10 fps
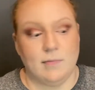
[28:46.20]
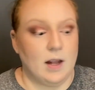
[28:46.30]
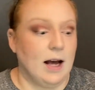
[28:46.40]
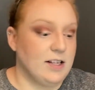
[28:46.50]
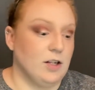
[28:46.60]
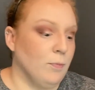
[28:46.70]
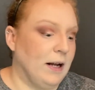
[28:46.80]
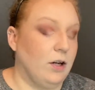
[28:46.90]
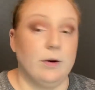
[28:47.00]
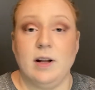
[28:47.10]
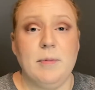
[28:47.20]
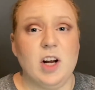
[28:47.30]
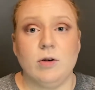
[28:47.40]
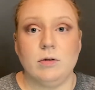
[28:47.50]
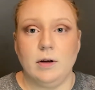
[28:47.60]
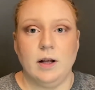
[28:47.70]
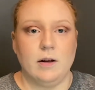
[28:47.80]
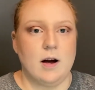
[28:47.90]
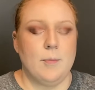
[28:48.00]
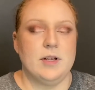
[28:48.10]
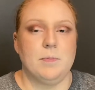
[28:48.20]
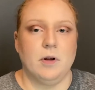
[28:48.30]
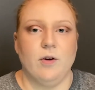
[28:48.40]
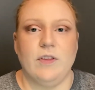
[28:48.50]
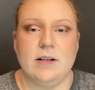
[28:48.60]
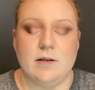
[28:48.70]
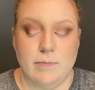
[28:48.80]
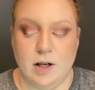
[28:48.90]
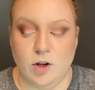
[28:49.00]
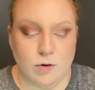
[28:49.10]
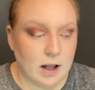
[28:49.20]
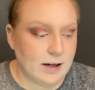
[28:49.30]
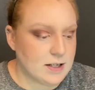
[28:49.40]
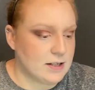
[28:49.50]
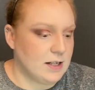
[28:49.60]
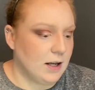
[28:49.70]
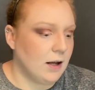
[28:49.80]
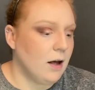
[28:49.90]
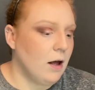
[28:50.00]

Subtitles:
I still might do it. Let me know in the comments below if that's something you'd like to see.